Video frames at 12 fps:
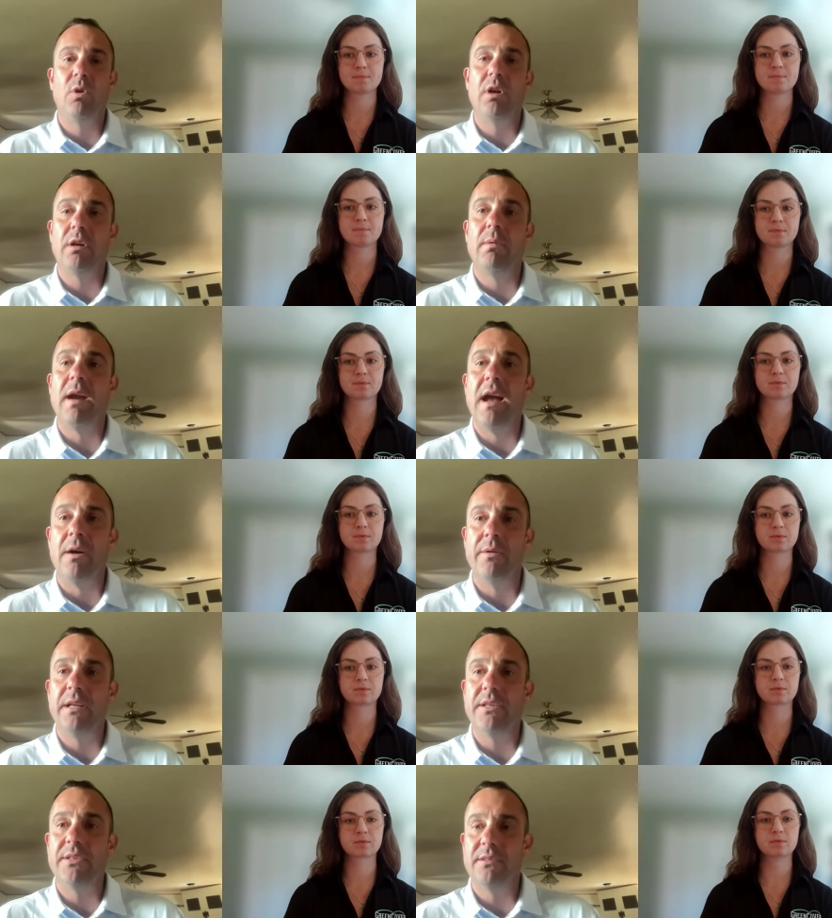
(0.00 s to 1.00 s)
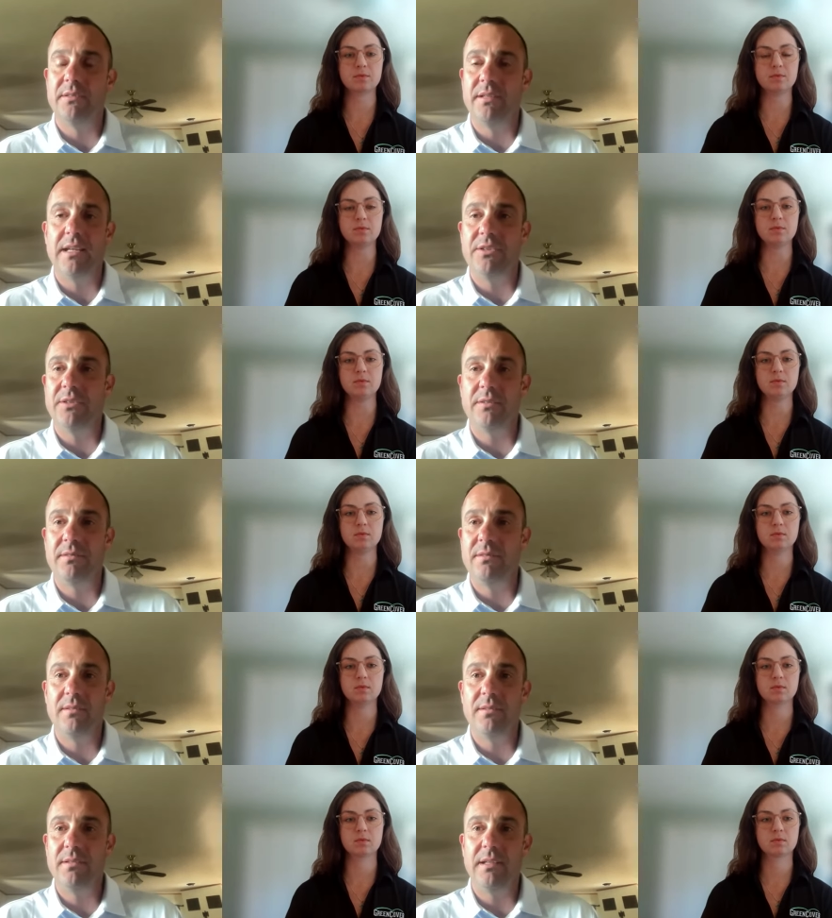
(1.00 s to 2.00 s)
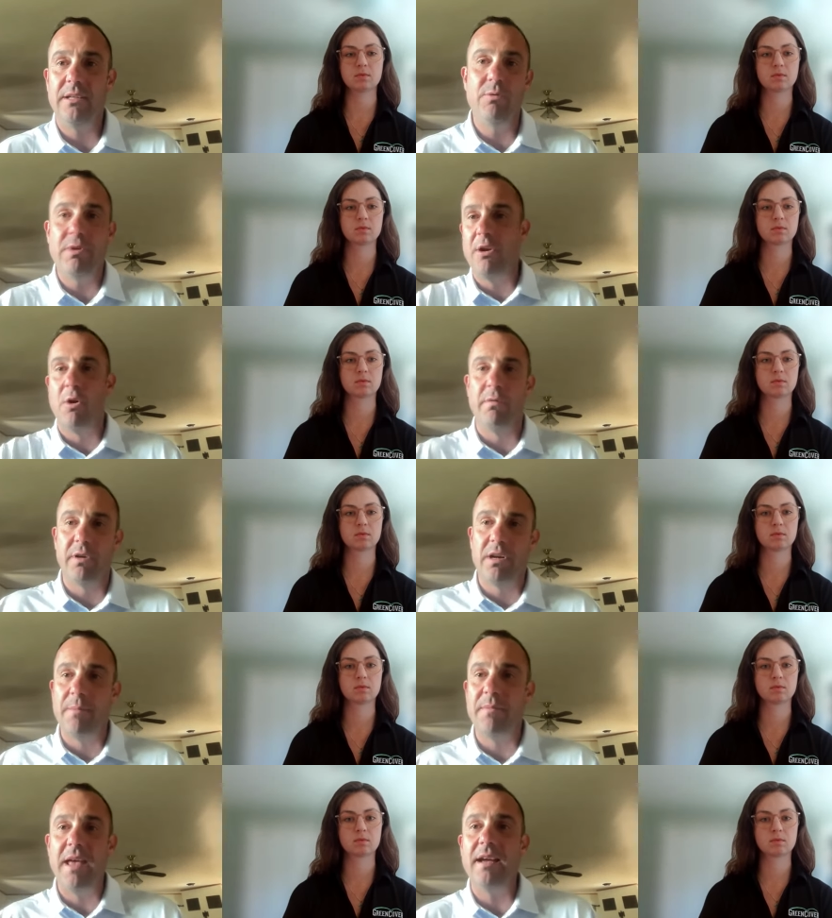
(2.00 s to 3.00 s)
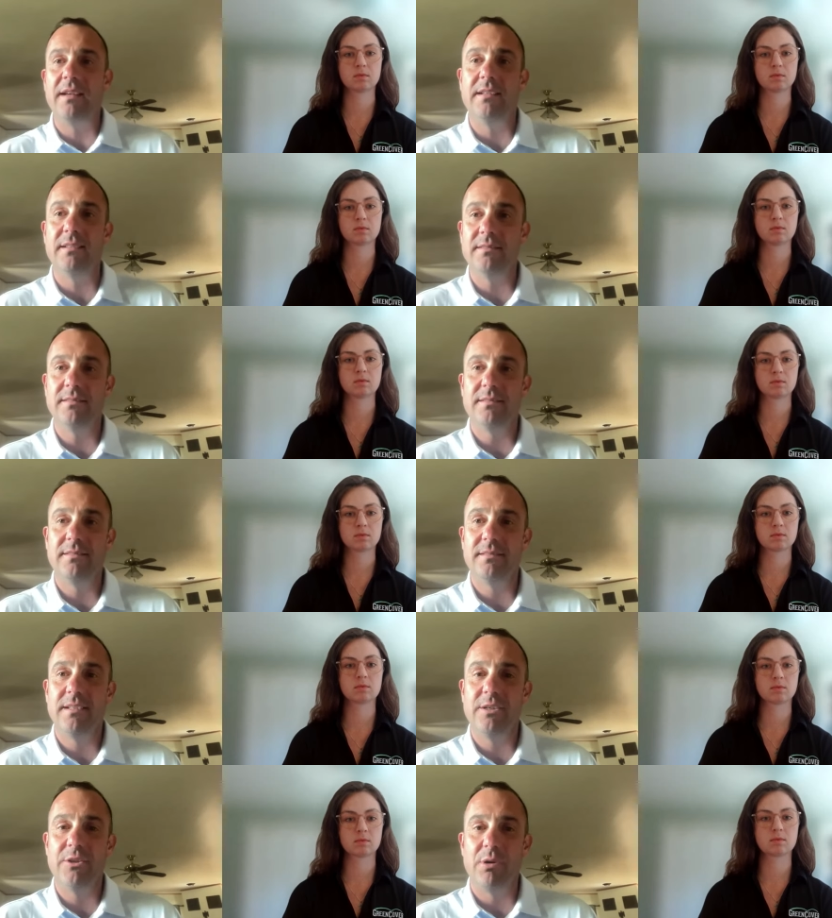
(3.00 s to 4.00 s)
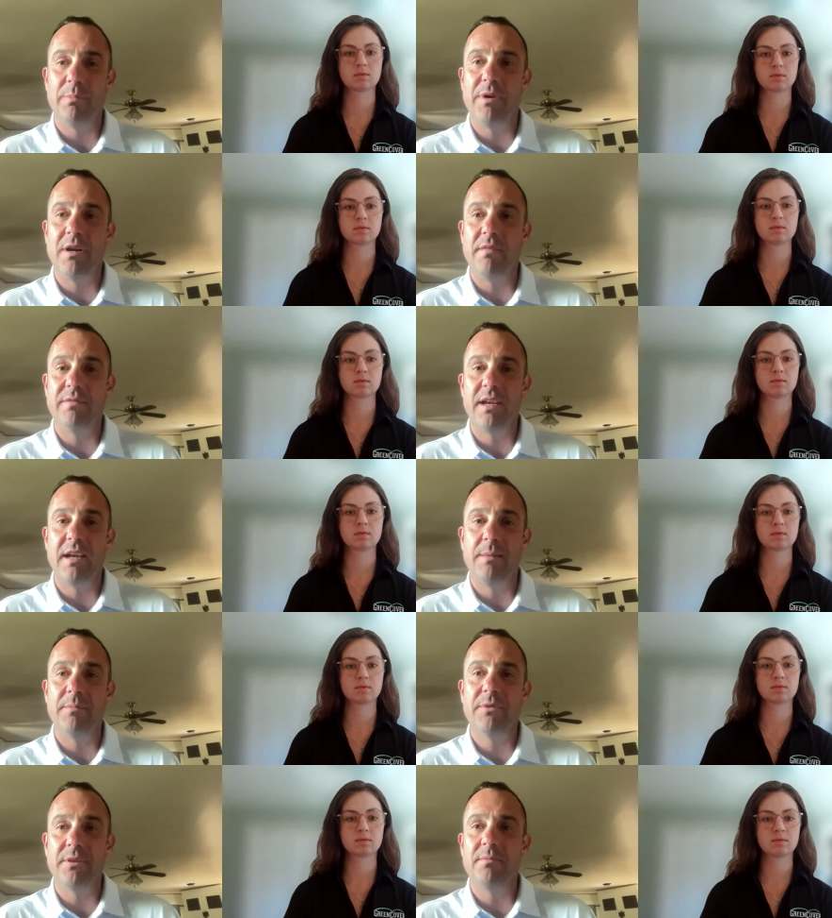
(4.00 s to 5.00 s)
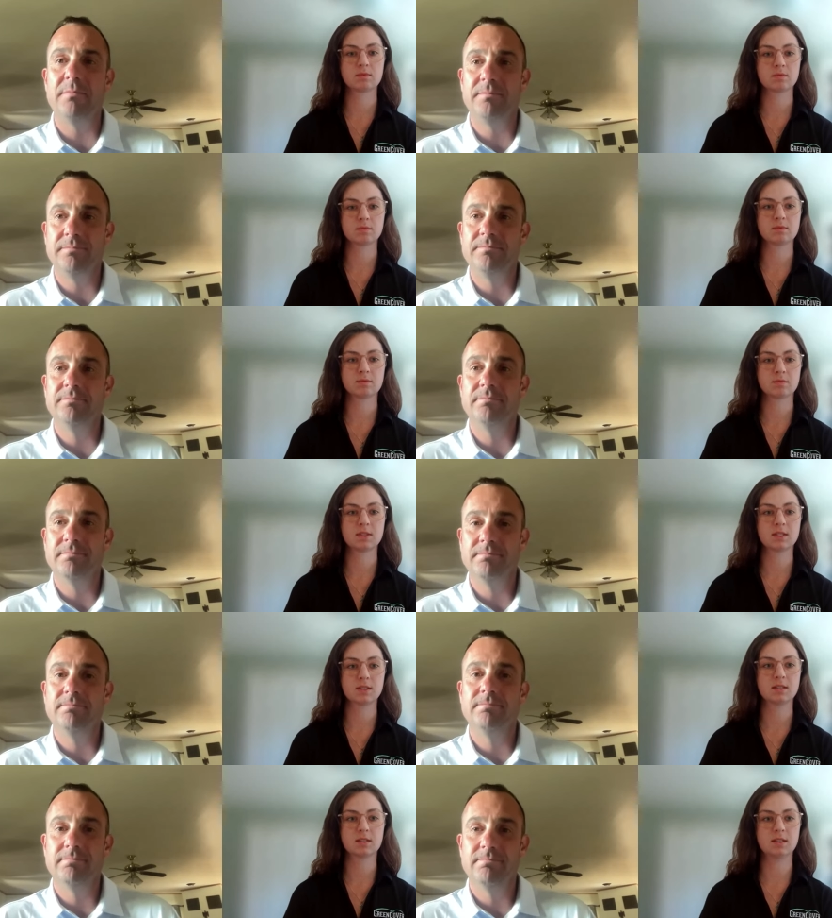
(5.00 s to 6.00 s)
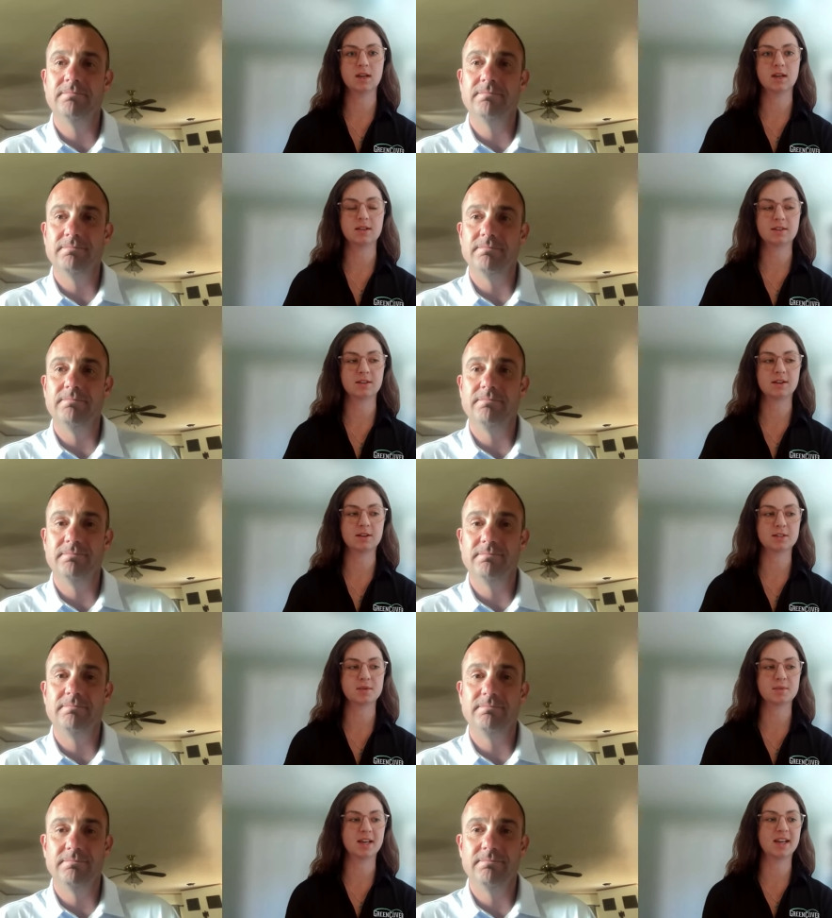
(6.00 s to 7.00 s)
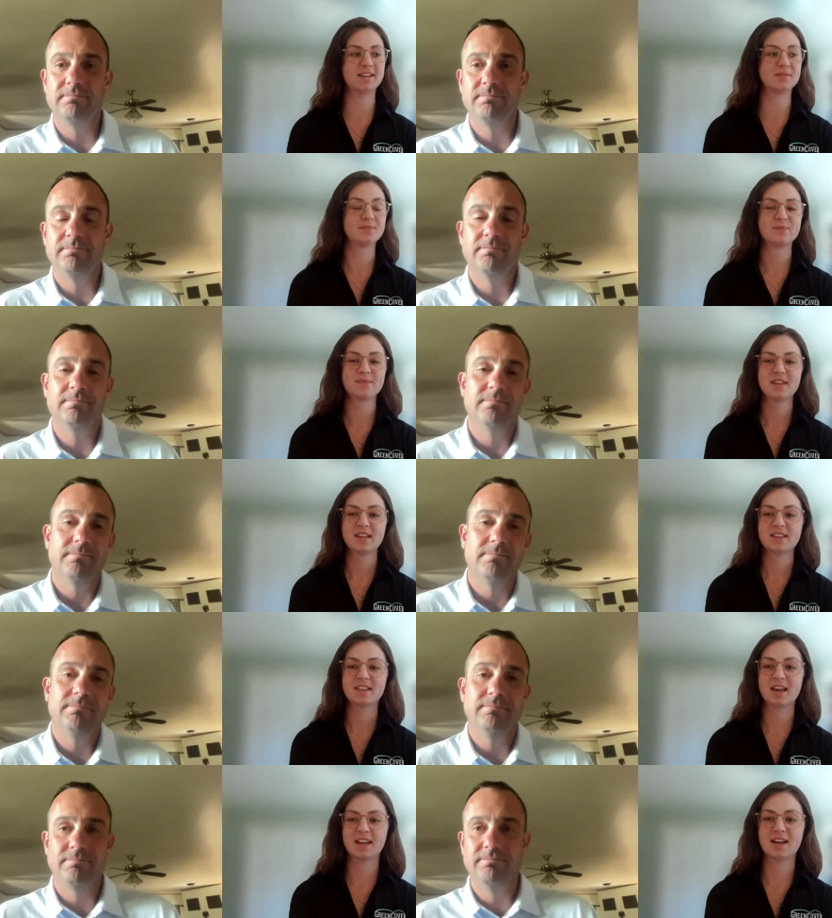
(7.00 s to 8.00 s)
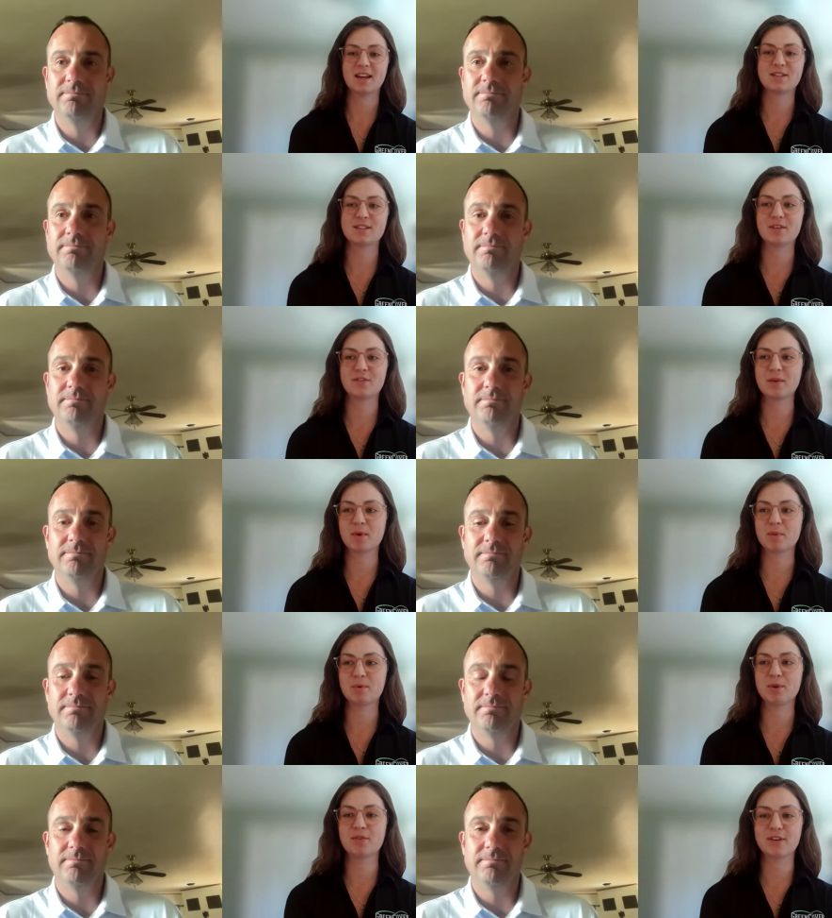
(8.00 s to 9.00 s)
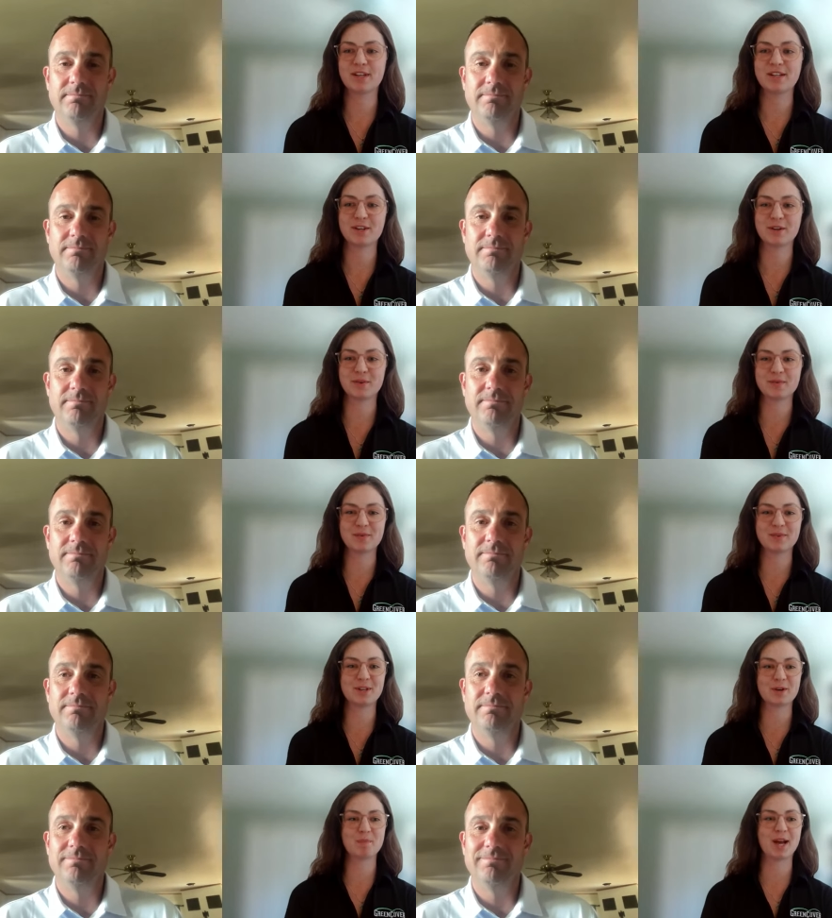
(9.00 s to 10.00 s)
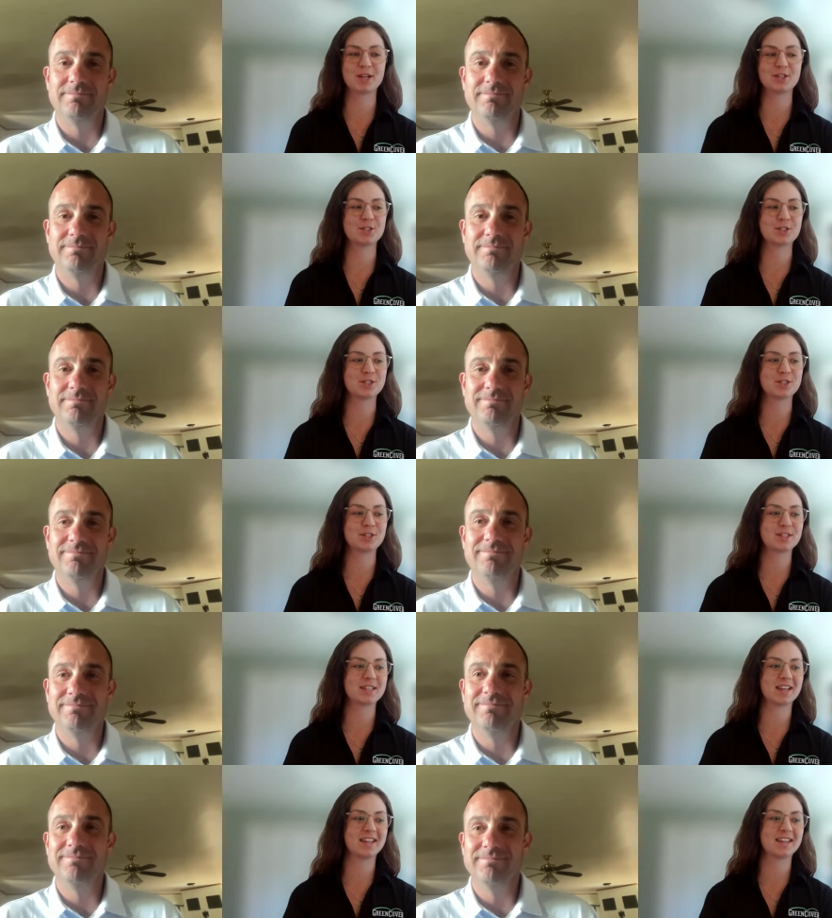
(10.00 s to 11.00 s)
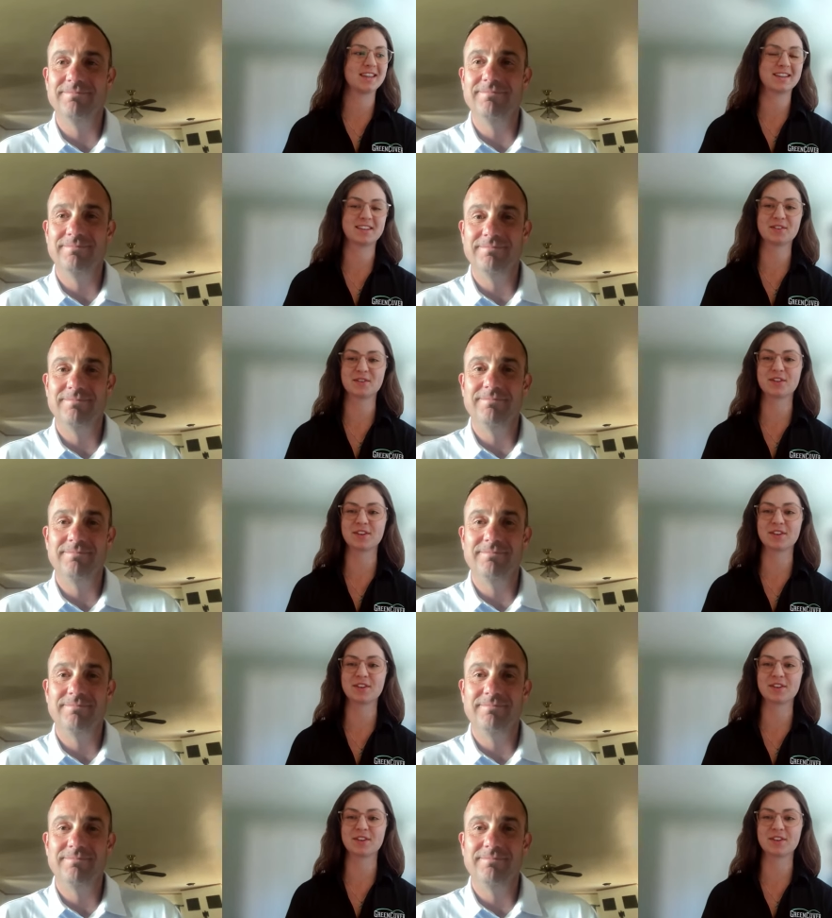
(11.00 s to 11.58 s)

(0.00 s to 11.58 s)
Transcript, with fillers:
Speaker 1: work around it's it's you can overcome that in in a short period of time so
Speaker 2: yeah awesome and that has definitely been proven in your your pastures and the the